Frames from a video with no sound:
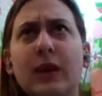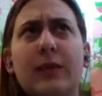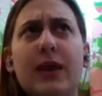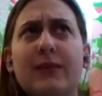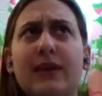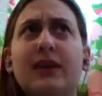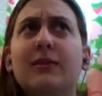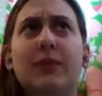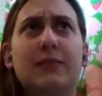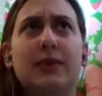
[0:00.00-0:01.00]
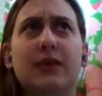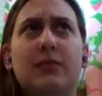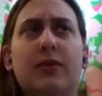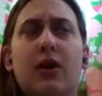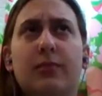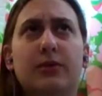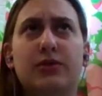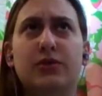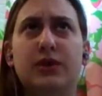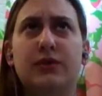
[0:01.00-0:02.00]
maybe the blog
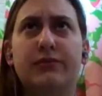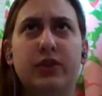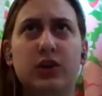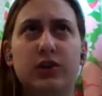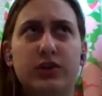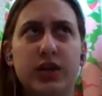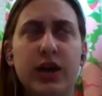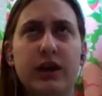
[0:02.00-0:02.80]
post you did first